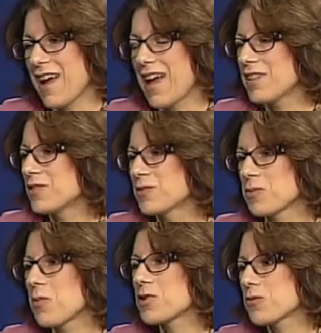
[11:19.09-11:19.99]
And it's
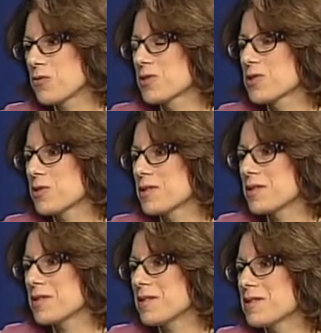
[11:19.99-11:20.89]
wonderful
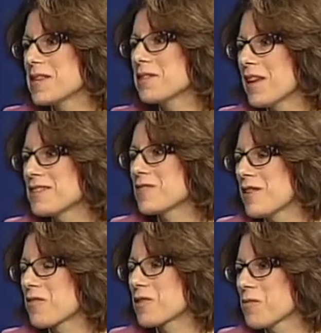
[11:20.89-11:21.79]
to see less of
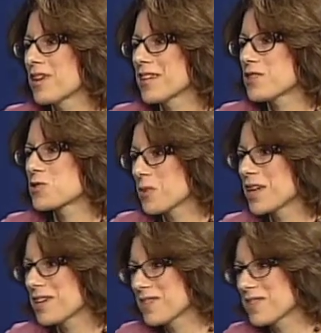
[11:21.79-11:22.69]
everyone each
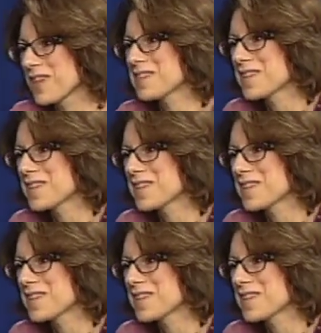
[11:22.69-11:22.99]
week when mm-hmm.